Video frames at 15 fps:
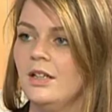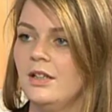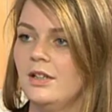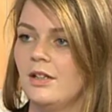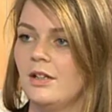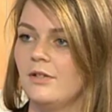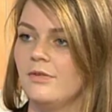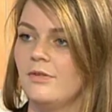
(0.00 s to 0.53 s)
you
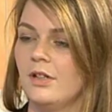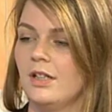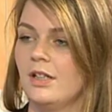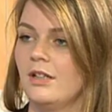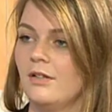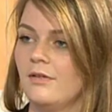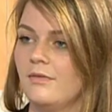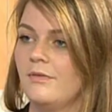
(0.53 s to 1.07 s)
know, finally
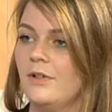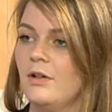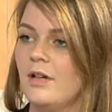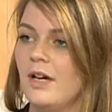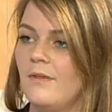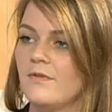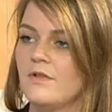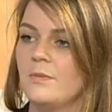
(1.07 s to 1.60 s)
going to feel
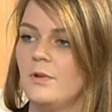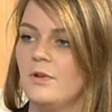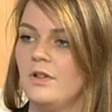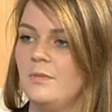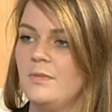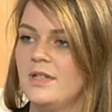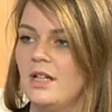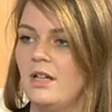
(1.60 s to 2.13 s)
comfortable in
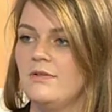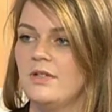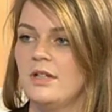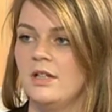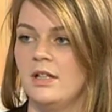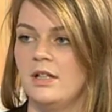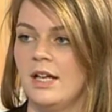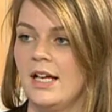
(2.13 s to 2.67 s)
themselves,
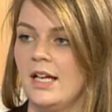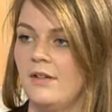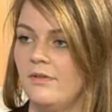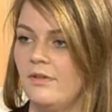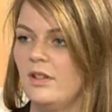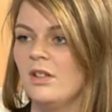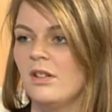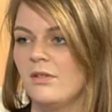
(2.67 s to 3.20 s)
and then they have
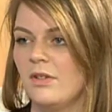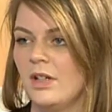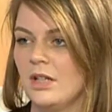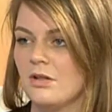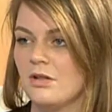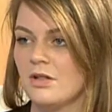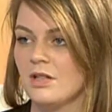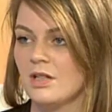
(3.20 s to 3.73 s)
a lot of
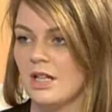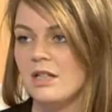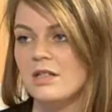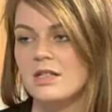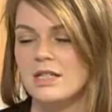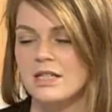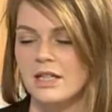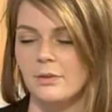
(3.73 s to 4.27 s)
extra skin
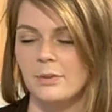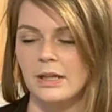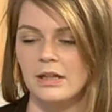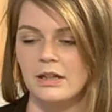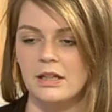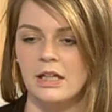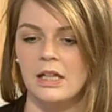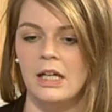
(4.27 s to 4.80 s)
to deal with.